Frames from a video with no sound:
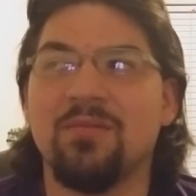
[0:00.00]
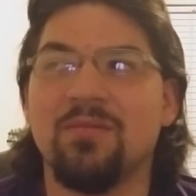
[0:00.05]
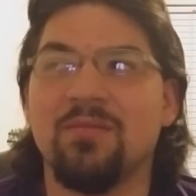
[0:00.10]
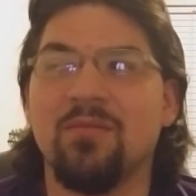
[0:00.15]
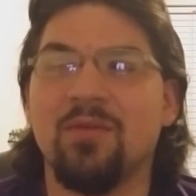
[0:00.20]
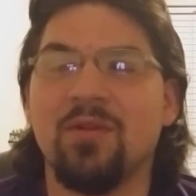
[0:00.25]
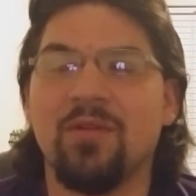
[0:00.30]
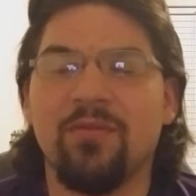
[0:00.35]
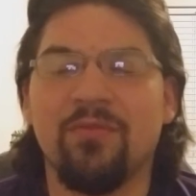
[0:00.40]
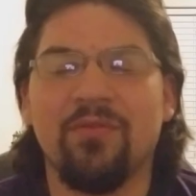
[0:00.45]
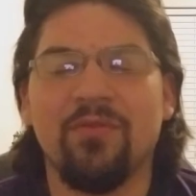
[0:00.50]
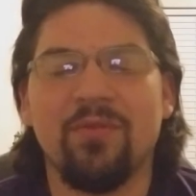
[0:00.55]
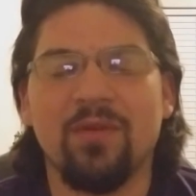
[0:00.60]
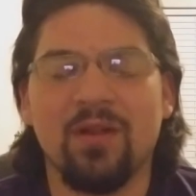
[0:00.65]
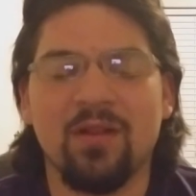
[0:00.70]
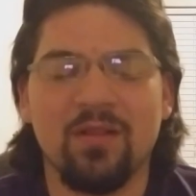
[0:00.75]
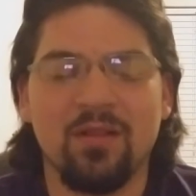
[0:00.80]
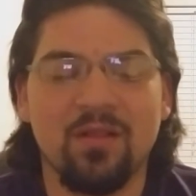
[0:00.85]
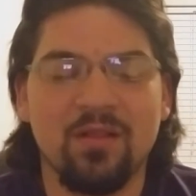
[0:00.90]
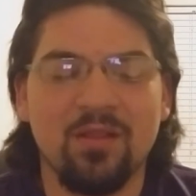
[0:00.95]
with
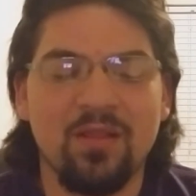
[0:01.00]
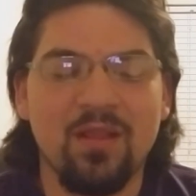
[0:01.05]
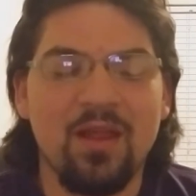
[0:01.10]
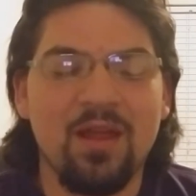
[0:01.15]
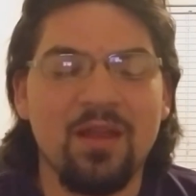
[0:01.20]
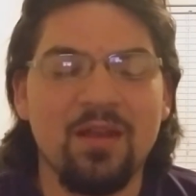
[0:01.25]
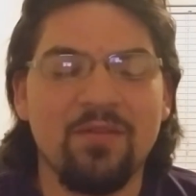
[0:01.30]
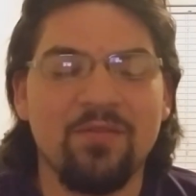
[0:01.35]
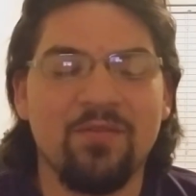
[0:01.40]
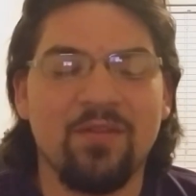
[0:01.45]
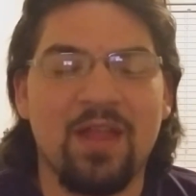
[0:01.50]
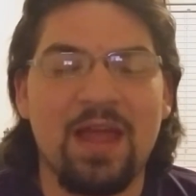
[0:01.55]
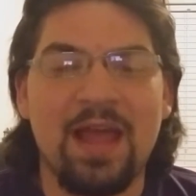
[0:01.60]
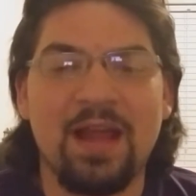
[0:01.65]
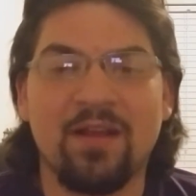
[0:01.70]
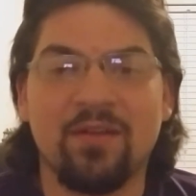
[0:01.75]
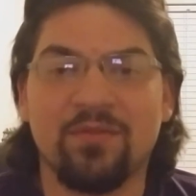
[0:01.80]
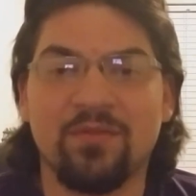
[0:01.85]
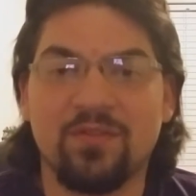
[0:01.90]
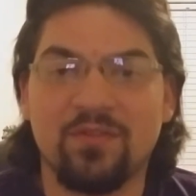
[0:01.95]
a lot of
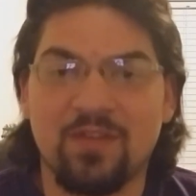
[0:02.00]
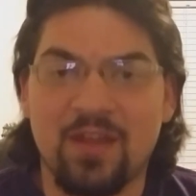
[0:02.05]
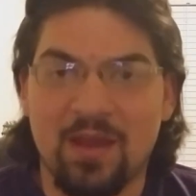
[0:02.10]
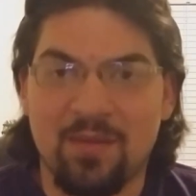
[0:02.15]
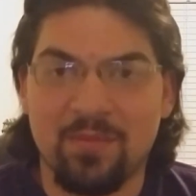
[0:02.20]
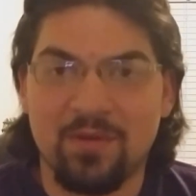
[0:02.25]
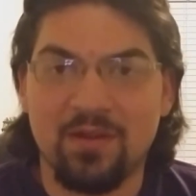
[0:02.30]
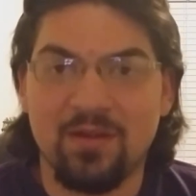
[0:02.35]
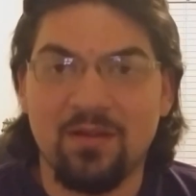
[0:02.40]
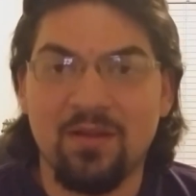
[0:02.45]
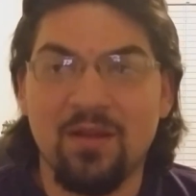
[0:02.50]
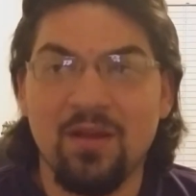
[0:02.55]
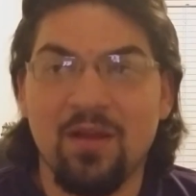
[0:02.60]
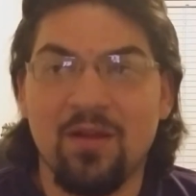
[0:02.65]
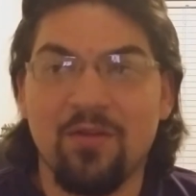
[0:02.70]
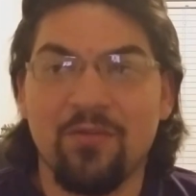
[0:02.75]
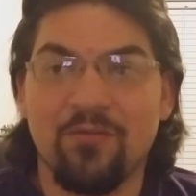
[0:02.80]
lack of stamina.